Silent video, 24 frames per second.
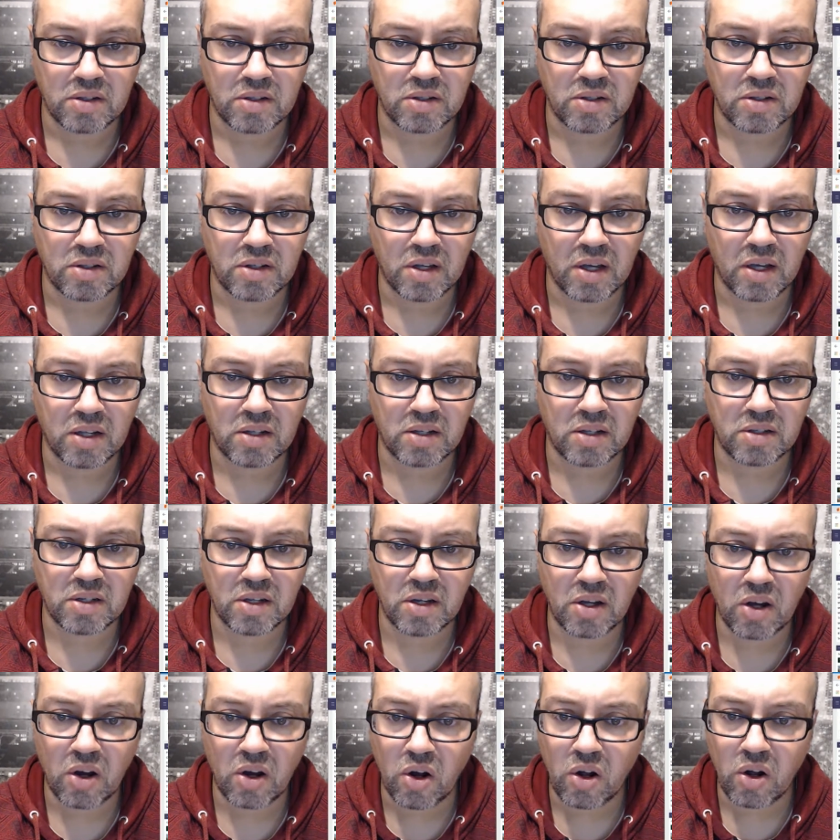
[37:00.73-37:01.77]
And
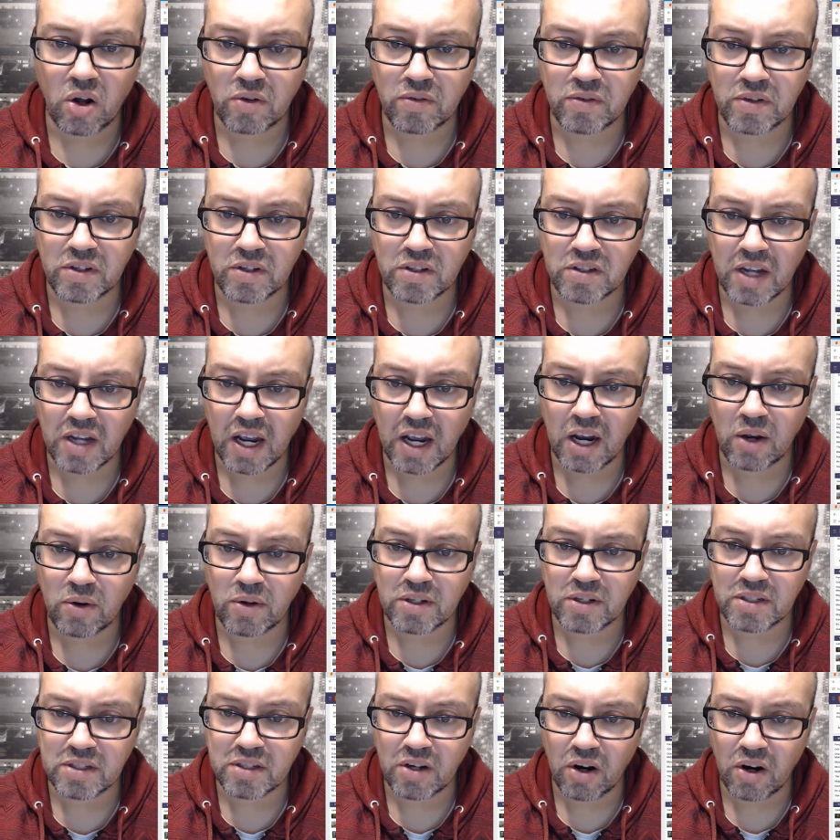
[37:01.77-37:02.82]
all of these
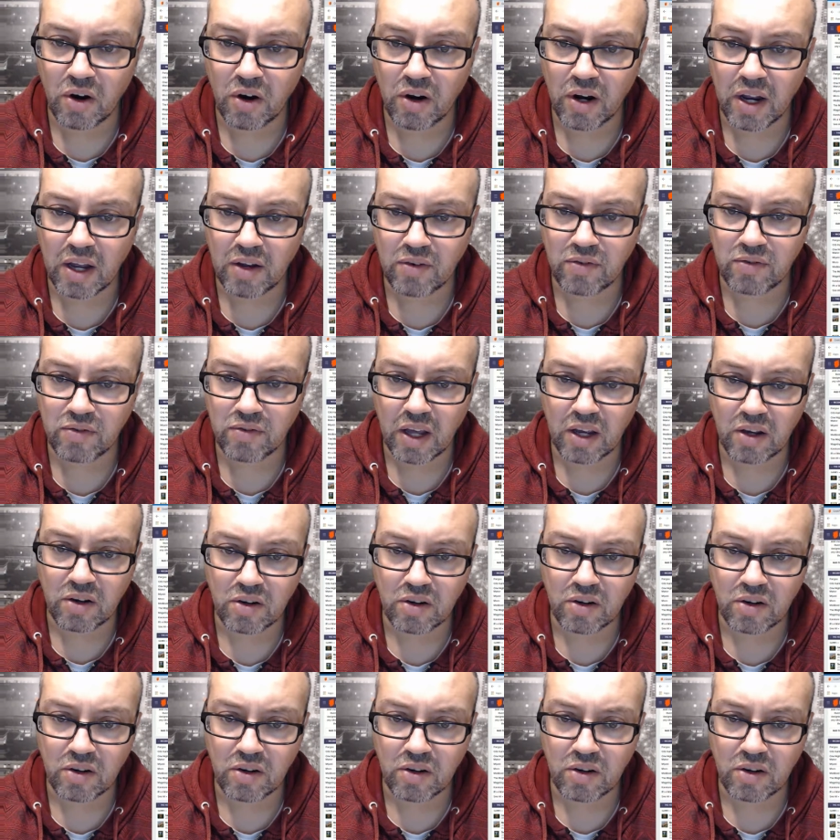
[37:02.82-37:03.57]
areas have like